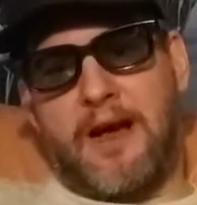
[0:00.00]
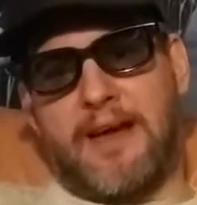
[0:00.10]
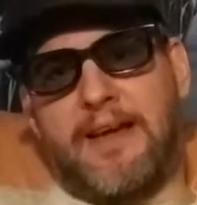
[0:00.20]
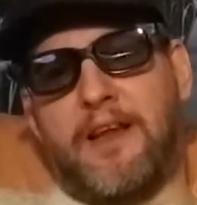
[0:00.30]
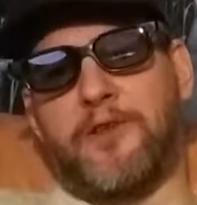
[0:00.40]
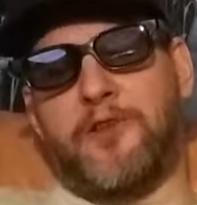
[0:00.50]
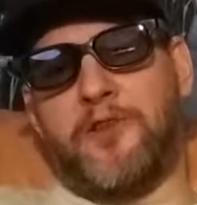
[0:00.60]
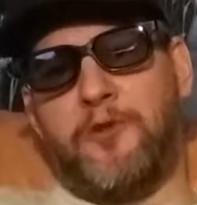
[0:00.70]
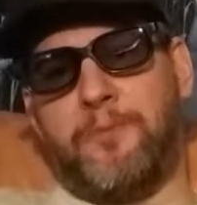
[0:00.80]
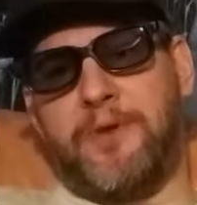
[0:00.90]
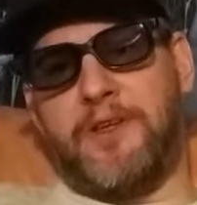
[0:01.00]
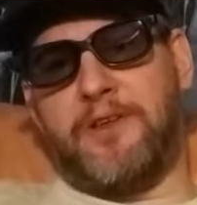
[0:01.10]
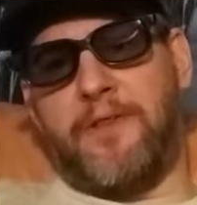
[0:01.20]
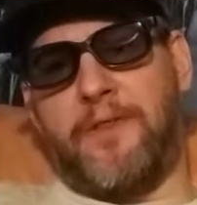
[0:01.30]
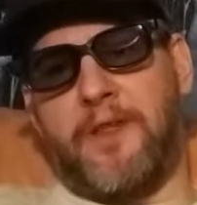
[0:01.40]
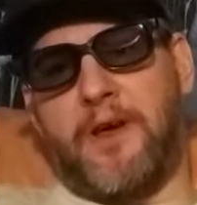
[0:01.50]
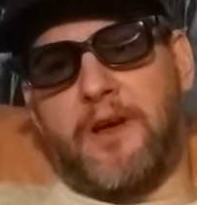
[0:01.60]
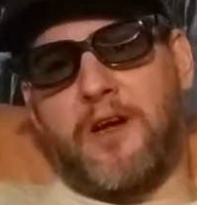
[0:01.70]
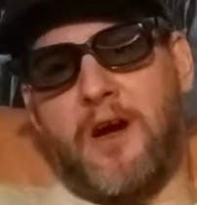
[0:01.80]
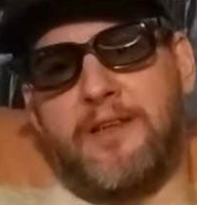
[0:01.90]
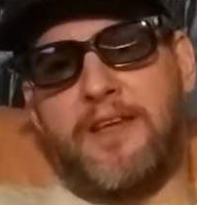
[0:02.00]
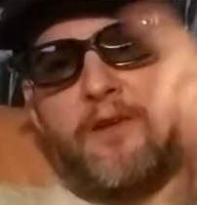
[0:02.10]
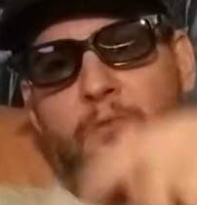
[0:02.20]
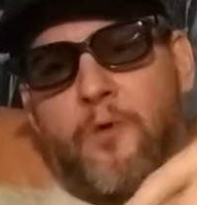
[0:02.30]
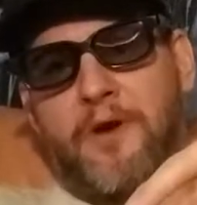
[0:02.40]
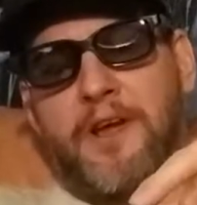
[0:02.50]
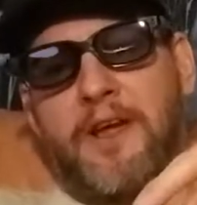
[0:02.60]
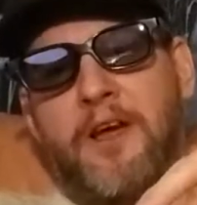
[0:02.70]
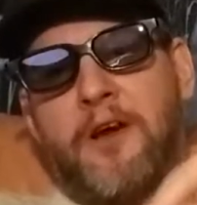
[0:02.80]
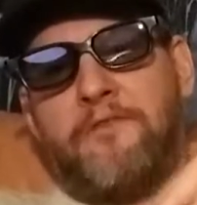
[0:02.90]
I got a stupid content warning